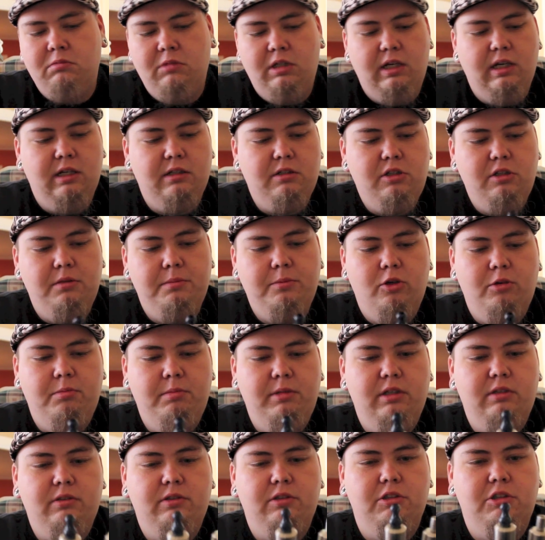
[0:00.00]
You got 2 more
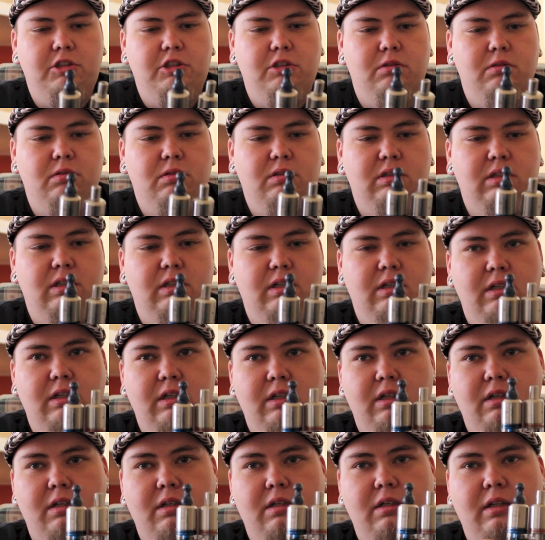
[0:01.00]
mils of juice in
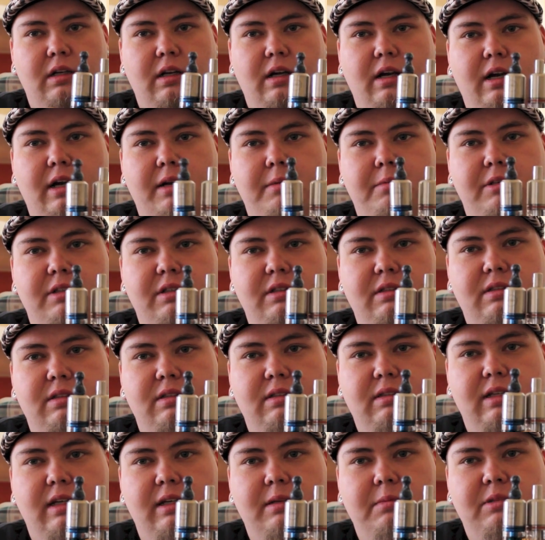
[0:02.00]
a hybrid that's
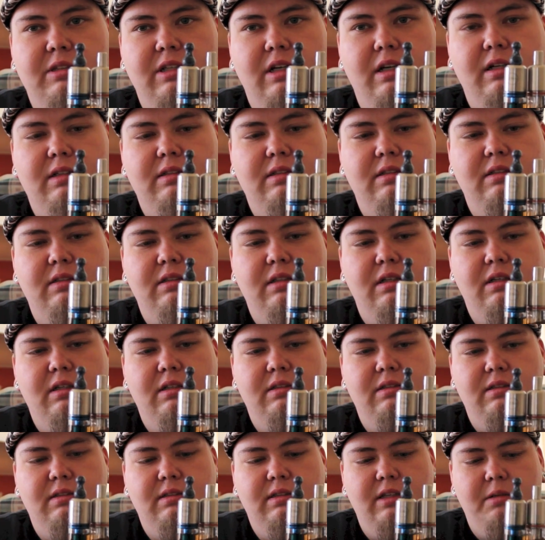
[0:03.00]
the same size as
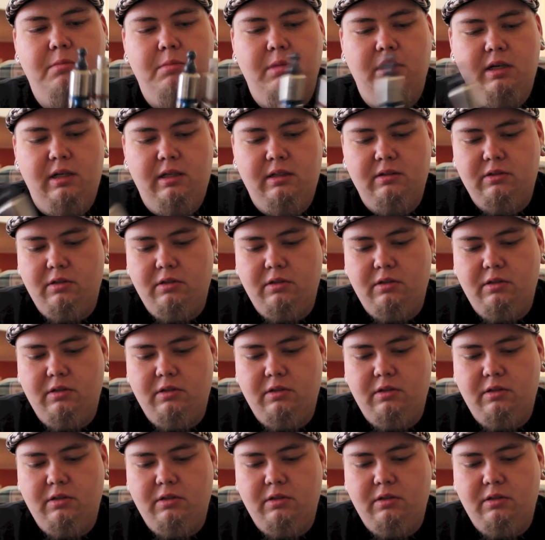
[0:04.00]
a Zen Mini,